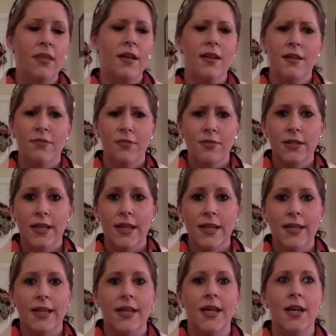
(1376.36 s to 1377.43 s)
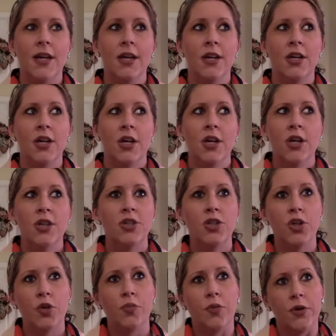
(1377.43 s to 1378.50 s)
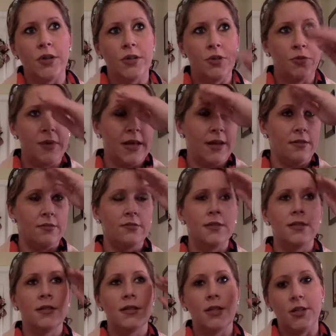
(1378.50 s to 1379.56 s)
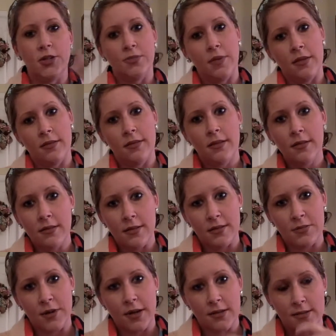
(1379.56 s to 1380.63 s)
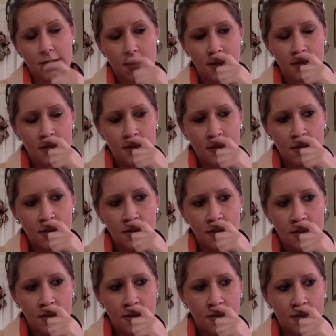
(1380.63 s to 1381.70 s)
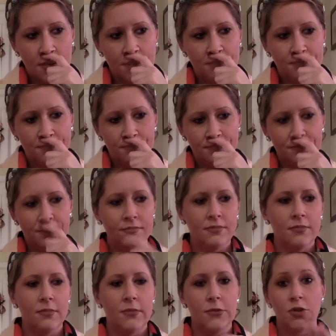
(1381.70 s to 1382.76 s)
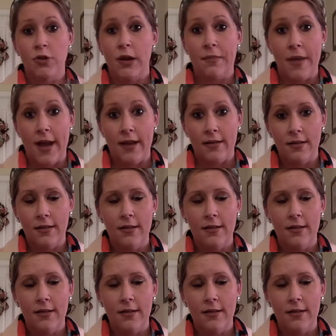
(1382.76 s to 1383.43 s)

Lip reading: and I've only gained like 2.2 pounds each month this pregnancy. So not bad.